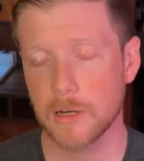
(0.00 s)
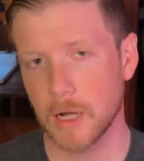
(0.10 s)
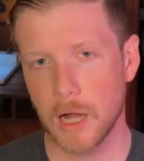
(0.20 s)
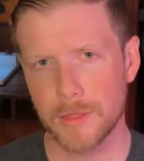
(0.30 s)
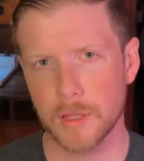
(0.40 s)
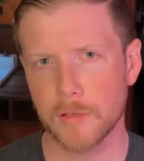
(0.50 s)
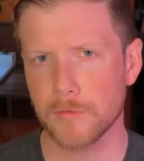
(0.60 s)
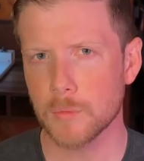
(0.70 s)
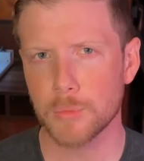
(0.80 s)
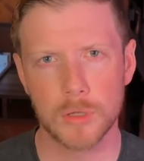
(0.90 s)
I think if
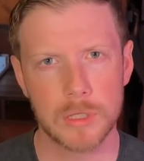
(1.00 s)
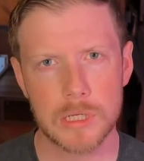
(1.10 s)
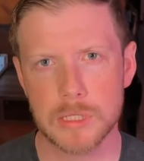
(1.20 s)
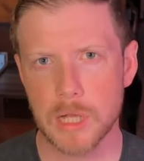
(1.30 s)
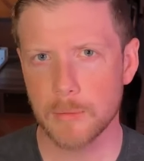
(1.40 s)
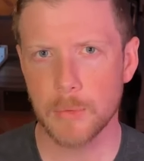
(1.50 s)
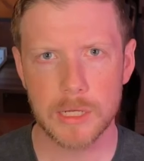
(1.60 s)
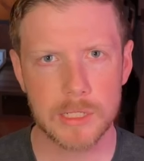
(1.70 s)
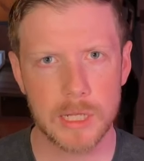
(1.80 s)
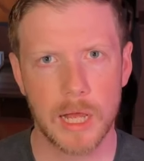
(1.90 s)
you put these side by
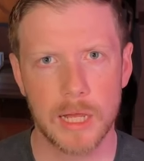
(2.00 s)
side,